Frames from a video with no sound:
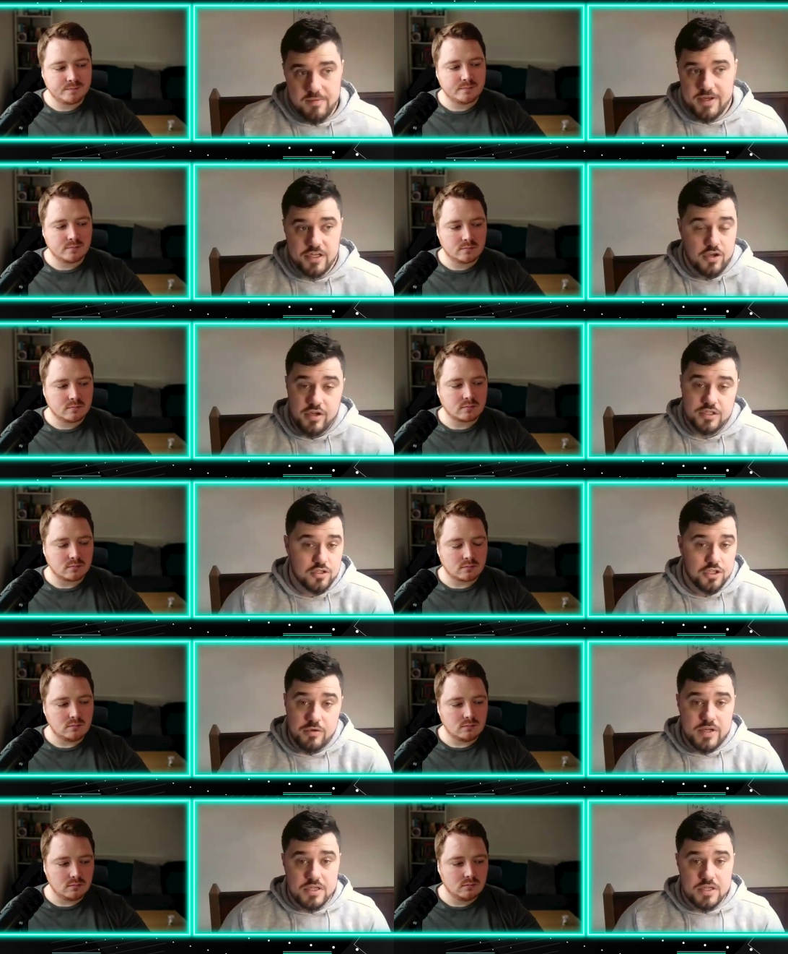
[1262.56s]
Speaker 1: I mean Curtis could
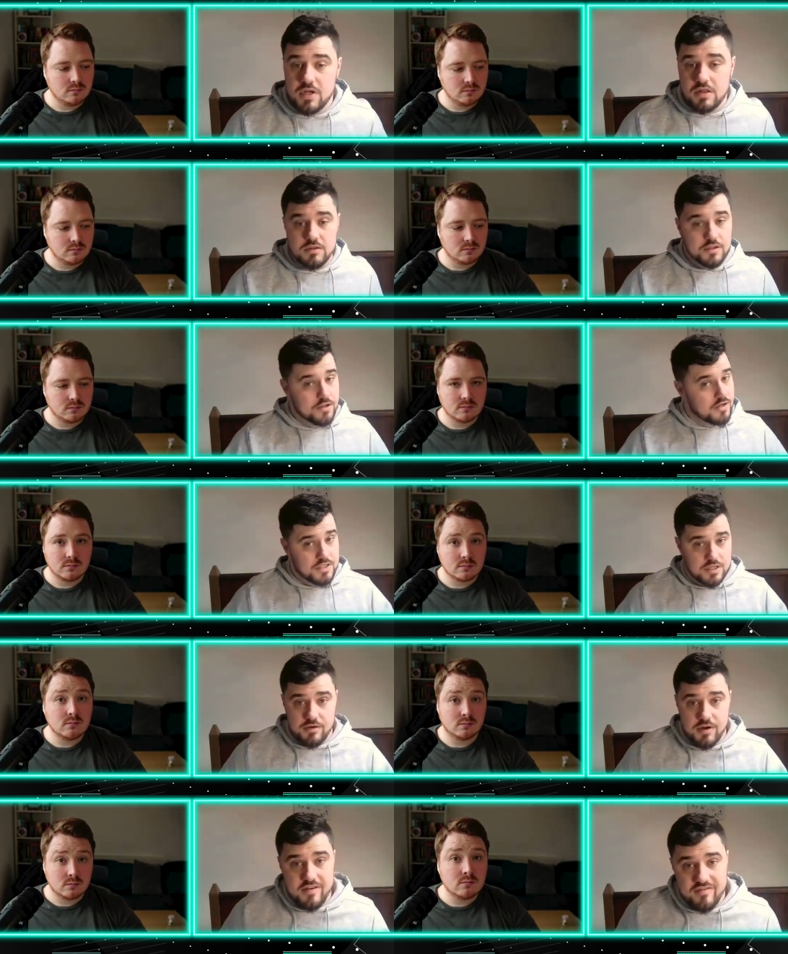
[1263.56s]
do it as well. Curtis is
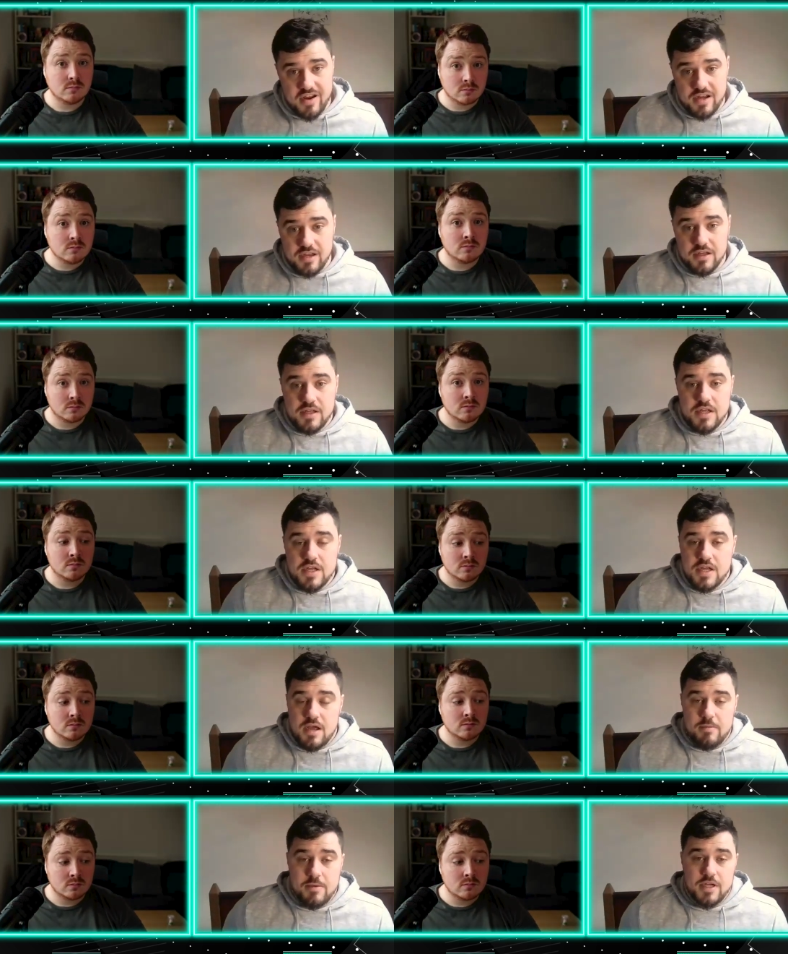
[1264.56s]
a great fighter.
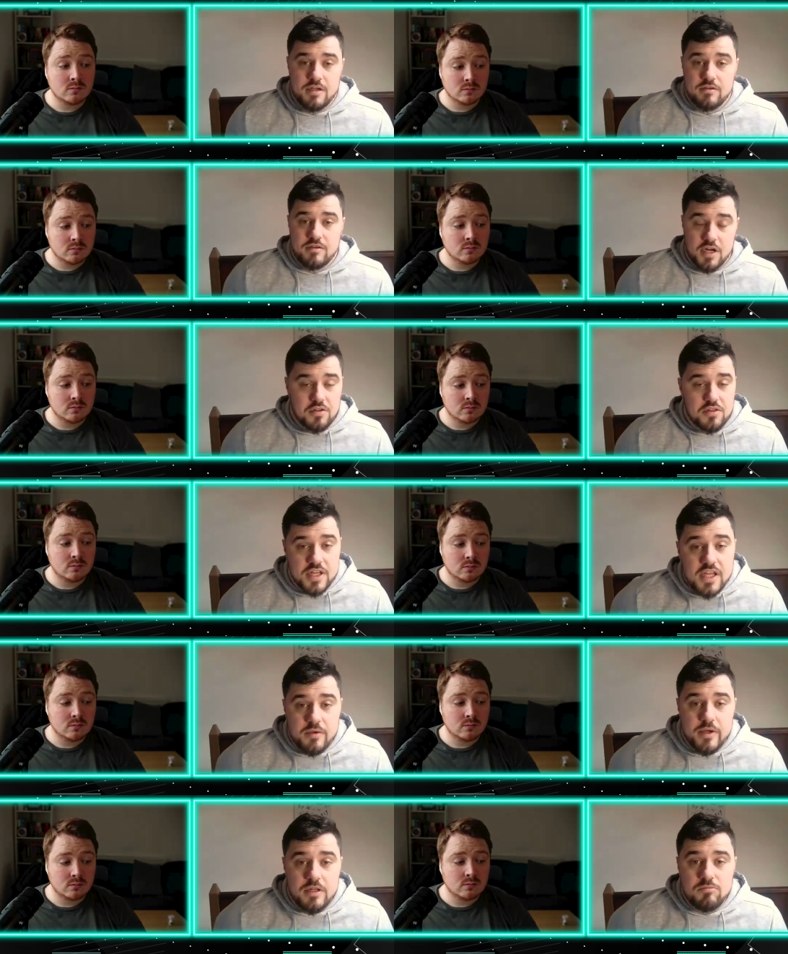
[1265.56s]
I mean, I don't
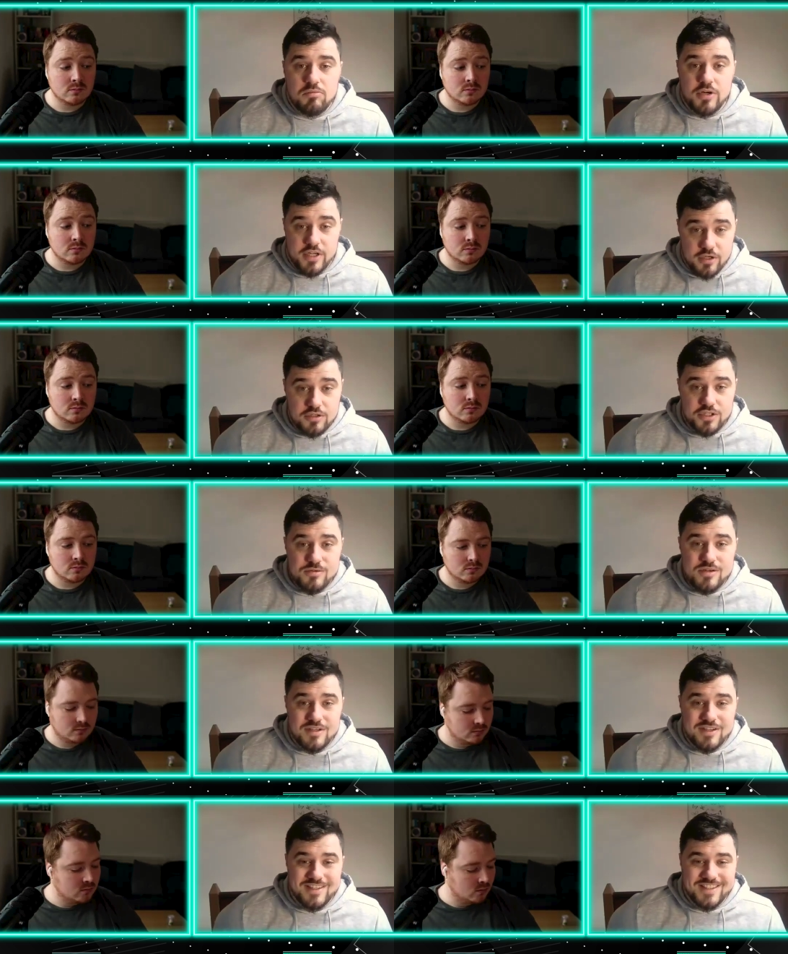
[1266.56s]
think he will, but it could
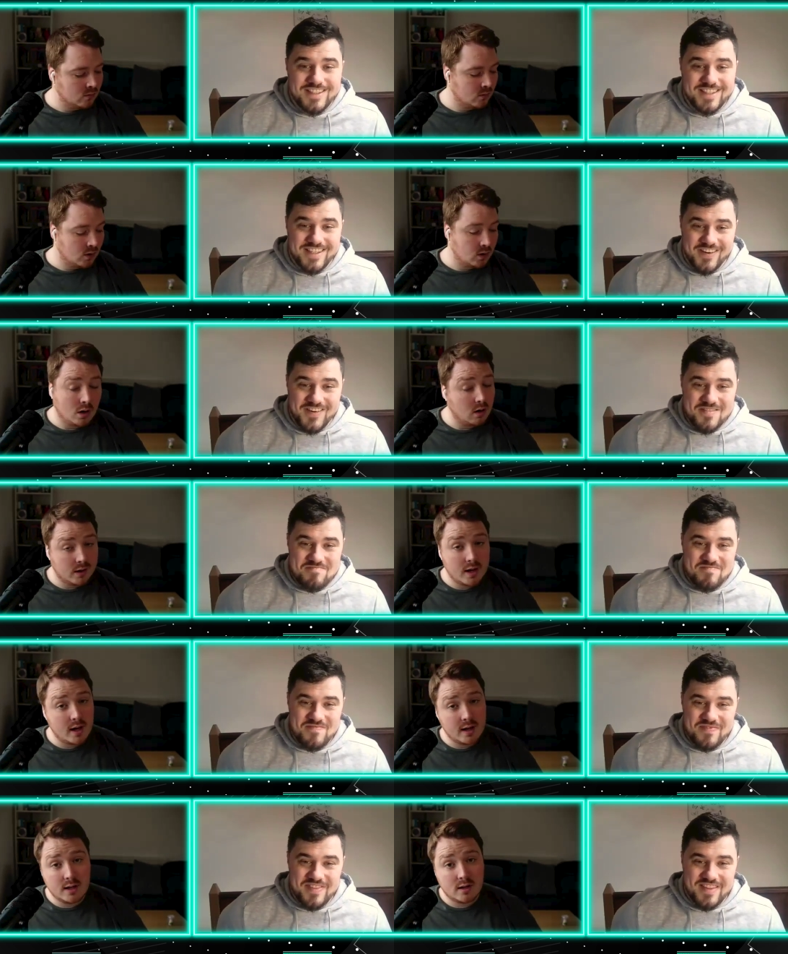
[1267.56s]
do.
Speaker 2: You oh, know, oh, yeah,
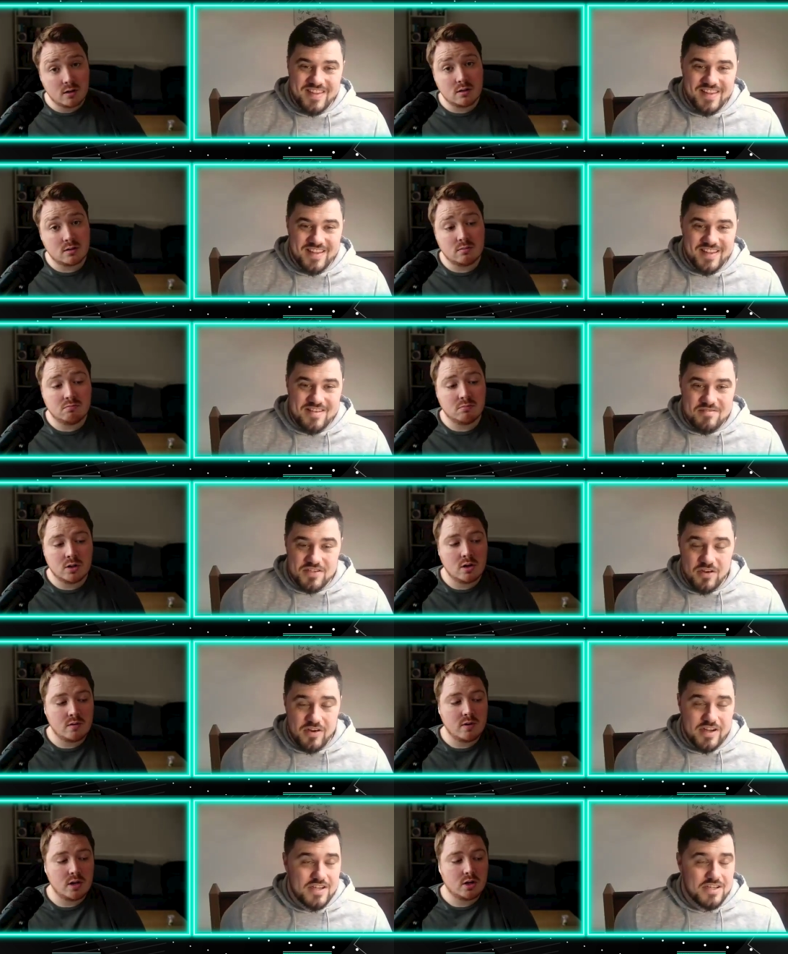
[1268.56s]
he could. You know,
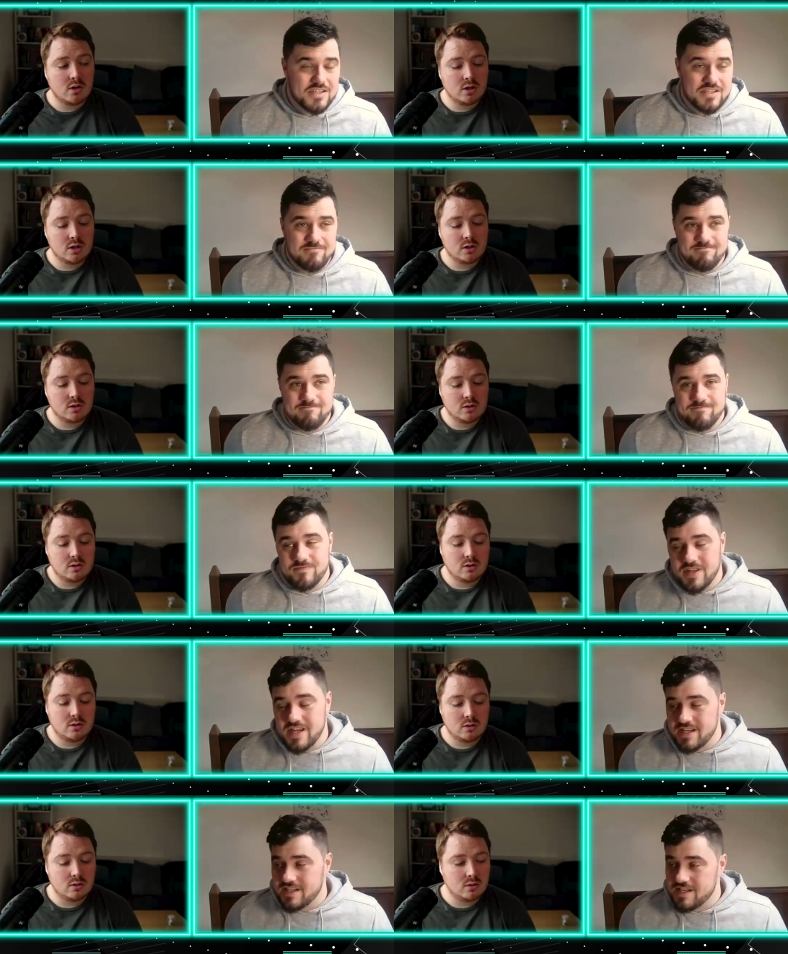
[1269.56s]
so he could
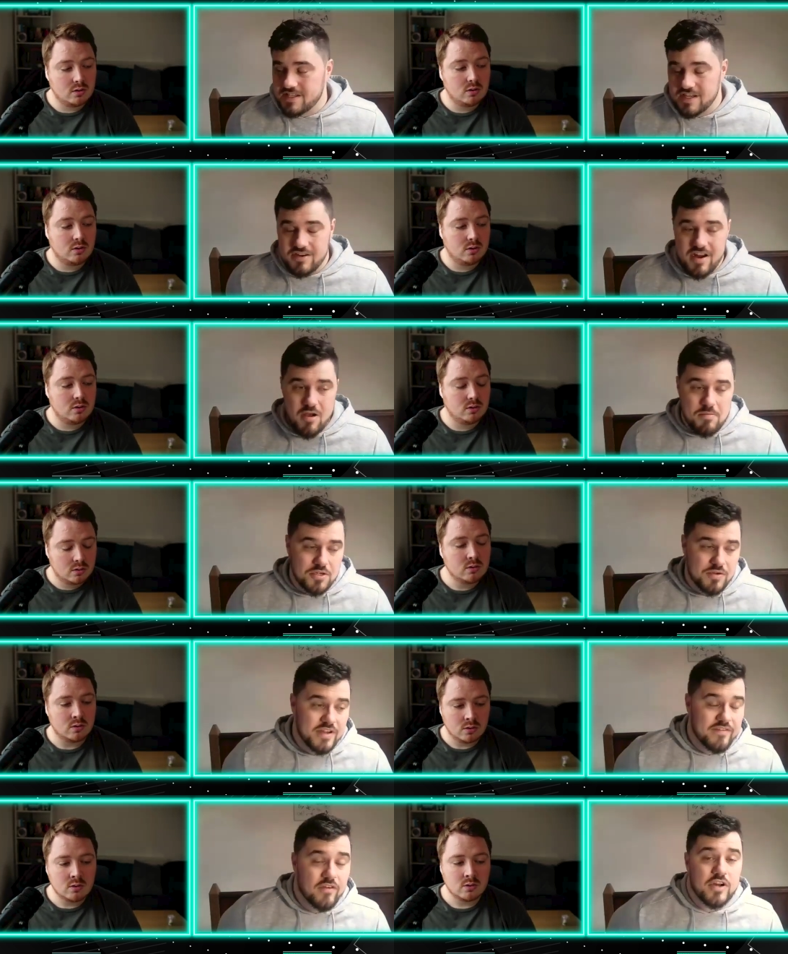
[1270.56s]
Speaker 1: it's a great
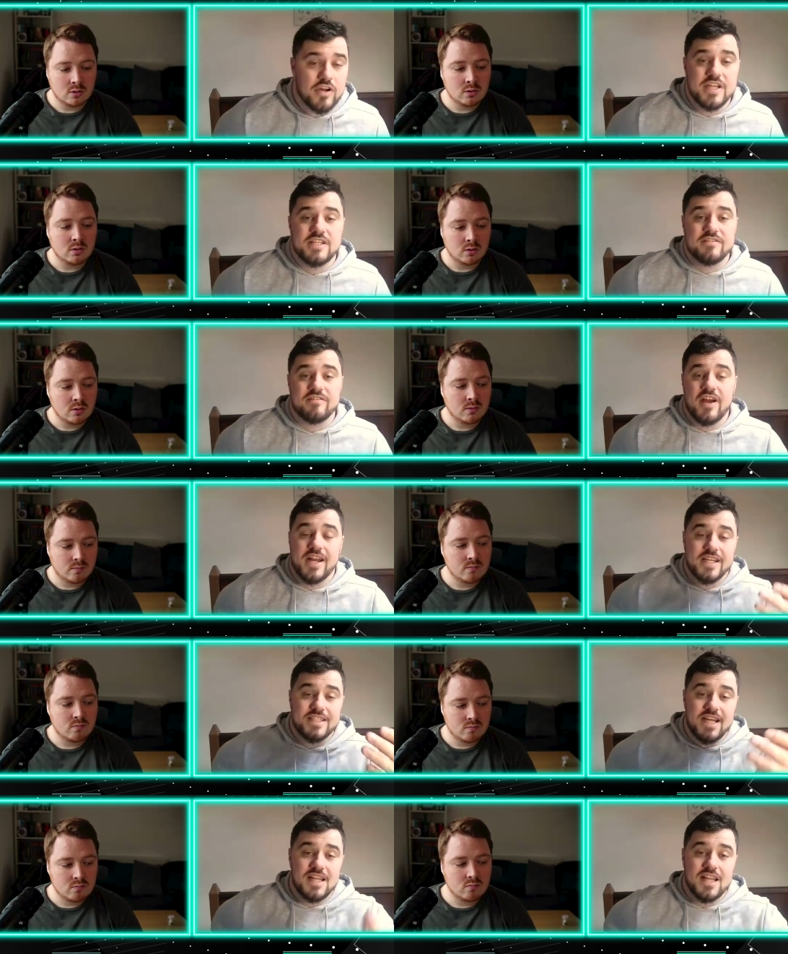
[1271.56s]
opportunity for a decent fight. And
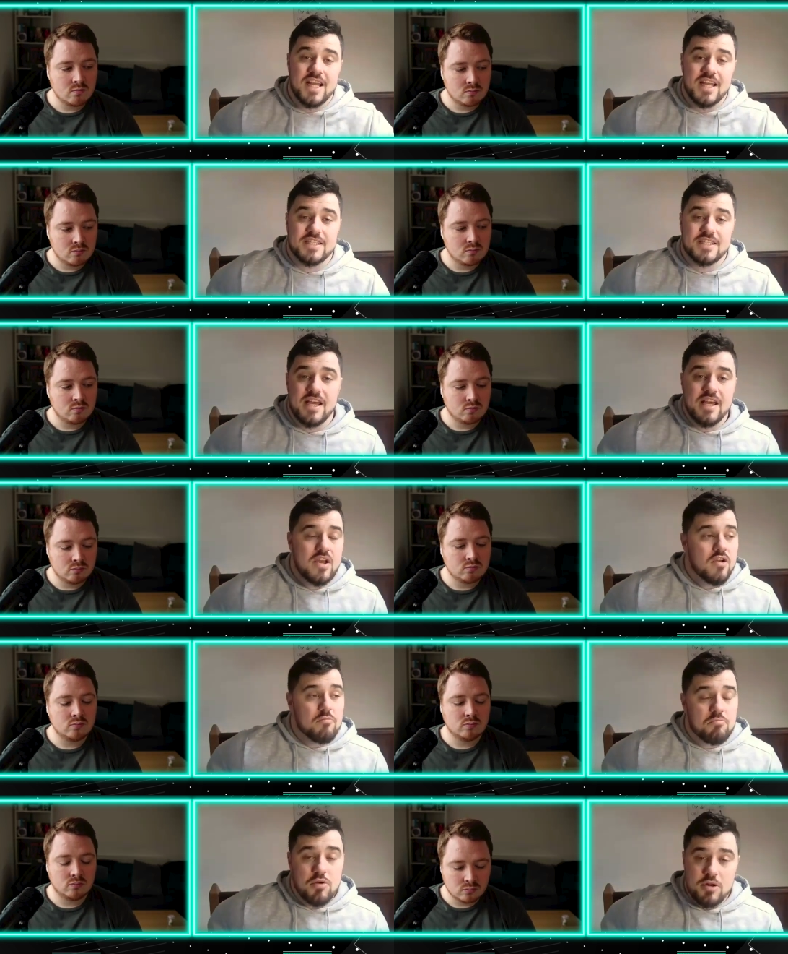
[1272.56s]
exactly like you said,
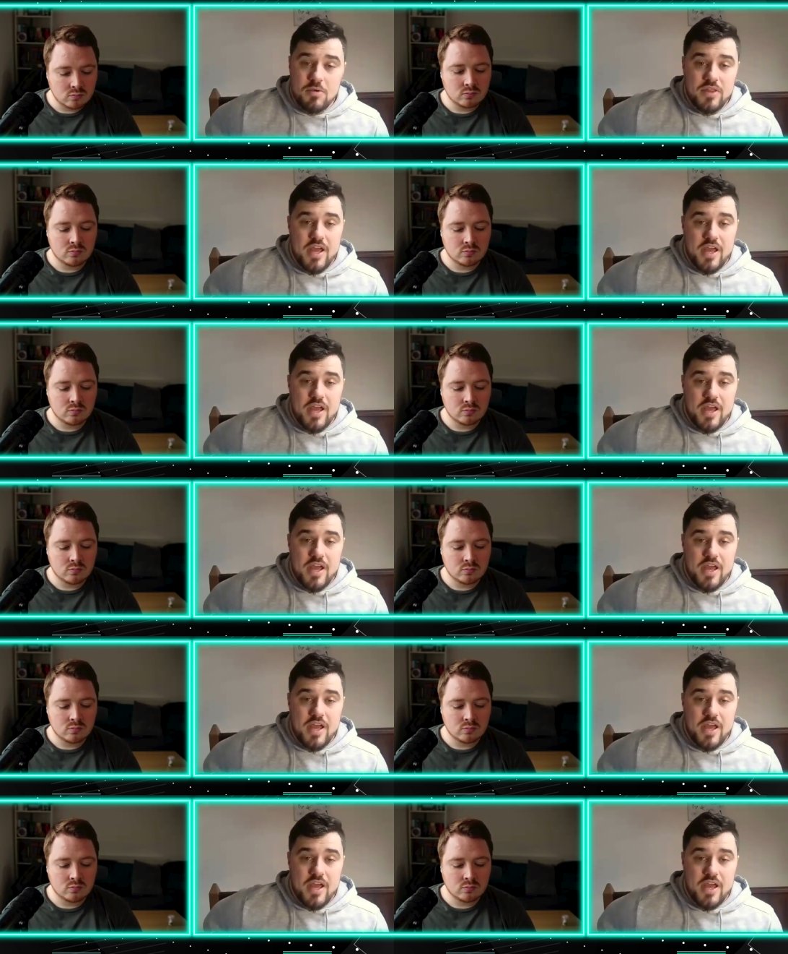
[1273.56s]
put him